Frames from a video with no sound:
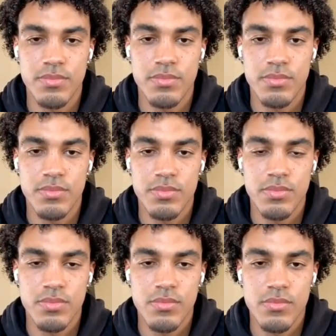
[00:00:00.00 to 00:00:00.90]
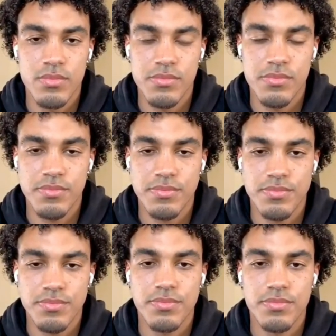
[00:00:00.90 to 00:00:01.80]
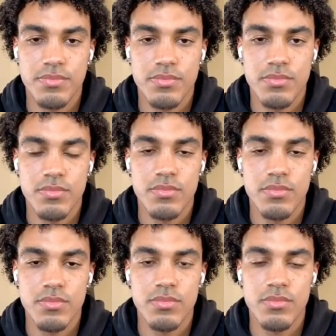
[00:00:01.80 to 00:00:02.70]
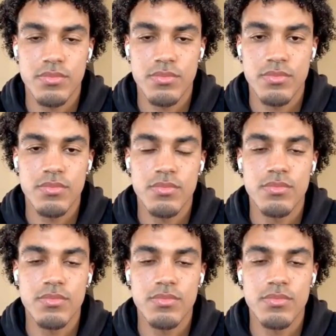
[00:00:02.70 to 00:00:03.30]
(silent)